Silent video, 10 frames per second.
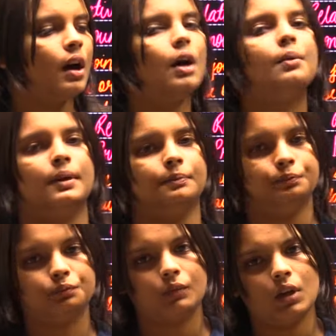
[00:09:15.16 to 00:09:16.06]

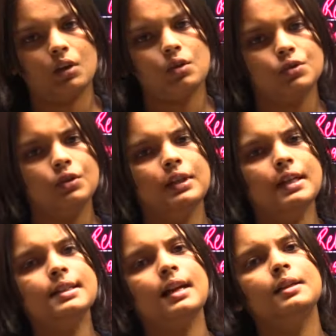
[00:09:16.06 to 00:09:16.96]
our. So
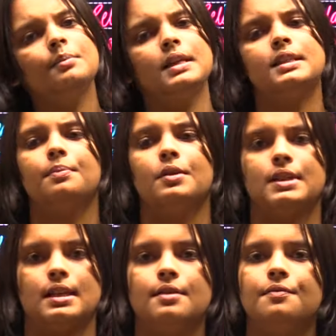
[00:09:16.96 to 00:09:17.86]
these are the basic
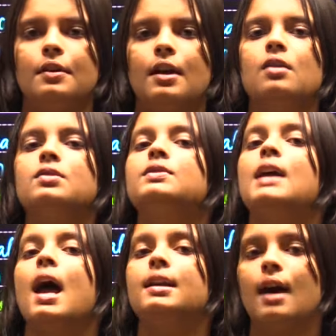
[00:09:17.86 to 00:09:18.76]
possessive pronouns
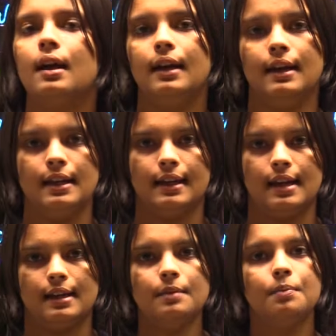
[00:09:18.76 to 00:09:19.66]
that are
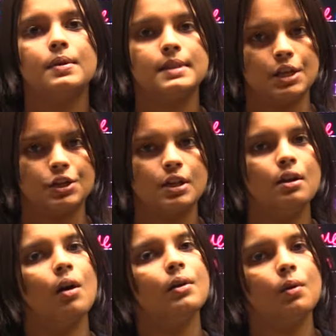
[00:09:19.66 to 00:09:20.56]
indicating possession
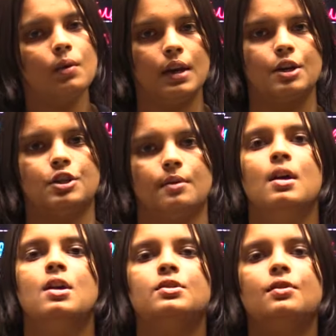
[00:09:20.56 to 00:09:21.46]
or ownership.
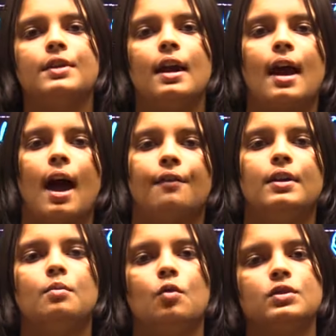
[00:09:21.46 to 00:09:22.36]
So we are
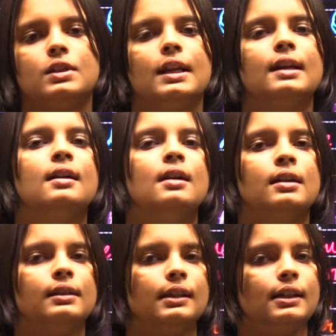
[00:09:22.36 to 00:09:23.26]
having mostly
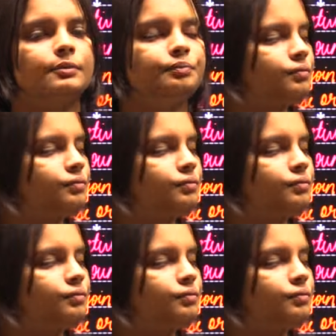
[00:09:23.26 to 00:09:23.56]
the